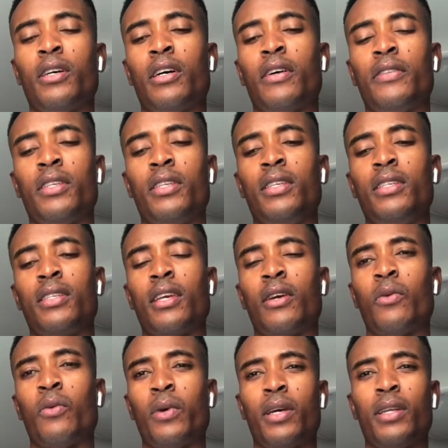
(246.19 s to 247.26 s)
after these get
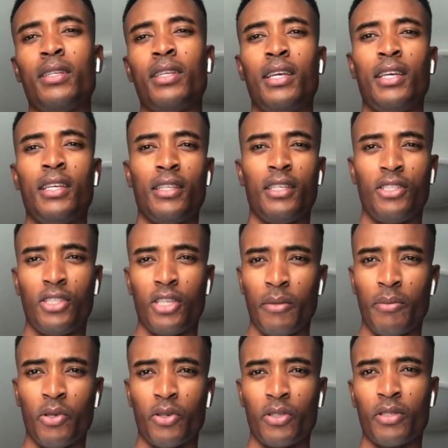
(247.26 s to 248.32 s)
wet, the
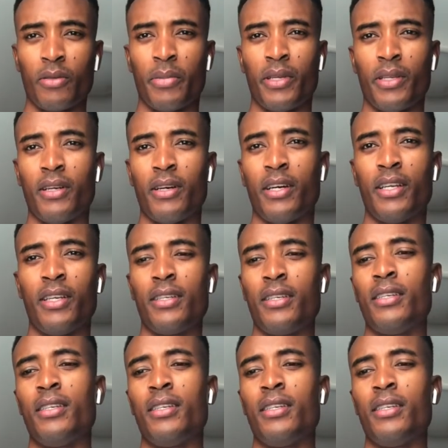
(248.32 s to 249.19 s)
shape looks a bit odd.